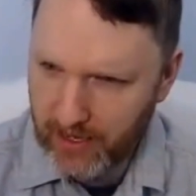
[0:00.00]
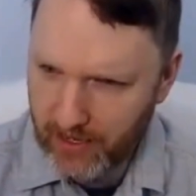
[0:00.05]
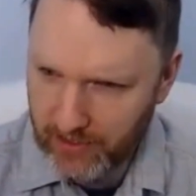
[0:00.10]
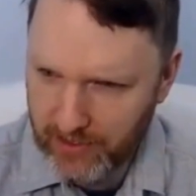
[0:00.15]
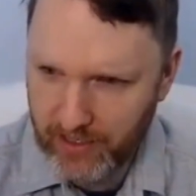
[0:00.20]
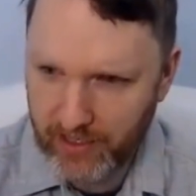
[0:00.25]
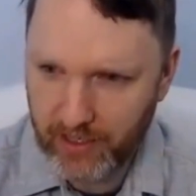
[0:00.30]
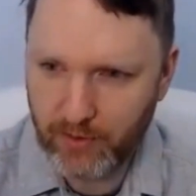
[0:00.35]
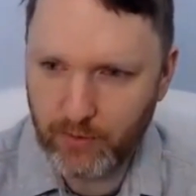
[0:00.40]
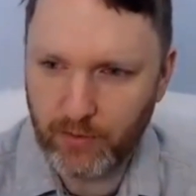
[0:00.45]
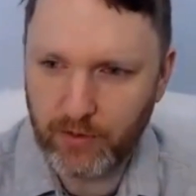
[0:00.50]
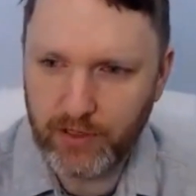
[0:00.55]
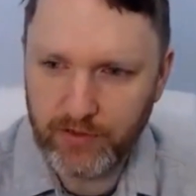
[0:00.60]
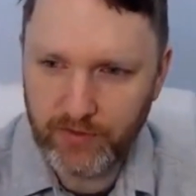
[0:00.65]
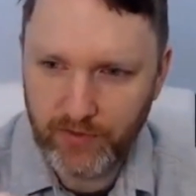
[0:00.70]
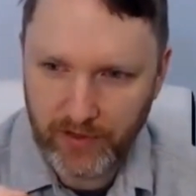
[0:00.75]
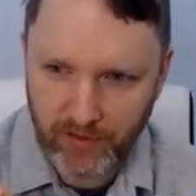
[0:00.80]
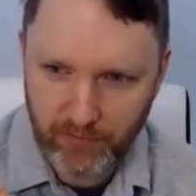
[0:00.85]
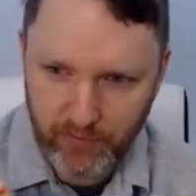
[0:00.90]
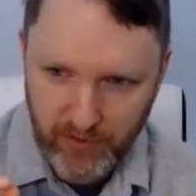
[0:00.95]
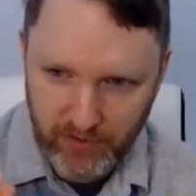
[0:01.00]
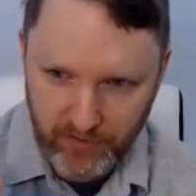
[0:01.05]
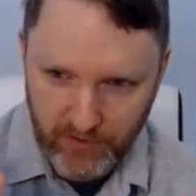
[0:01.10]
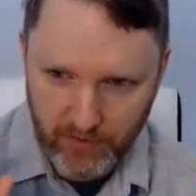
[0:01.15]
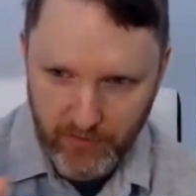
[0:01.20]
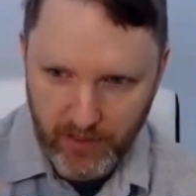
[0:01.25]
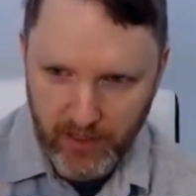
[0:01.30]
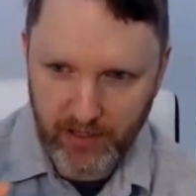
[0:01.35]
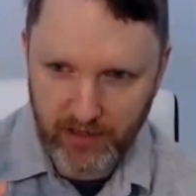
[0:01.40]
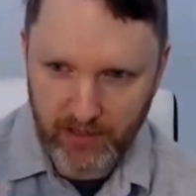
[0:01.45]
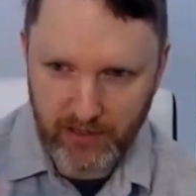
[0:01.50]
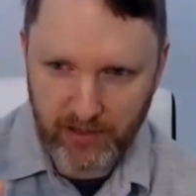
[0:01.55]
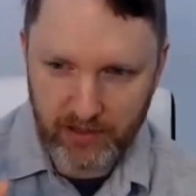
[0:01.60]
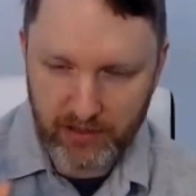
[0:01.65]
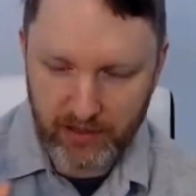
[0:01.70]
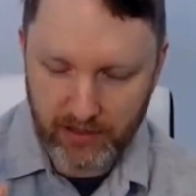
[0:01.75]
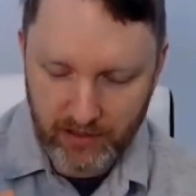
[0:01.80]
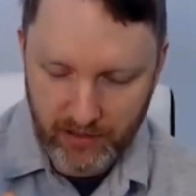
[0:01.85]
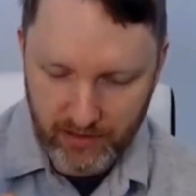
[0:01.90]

I think it was. Forgive me if I'm getting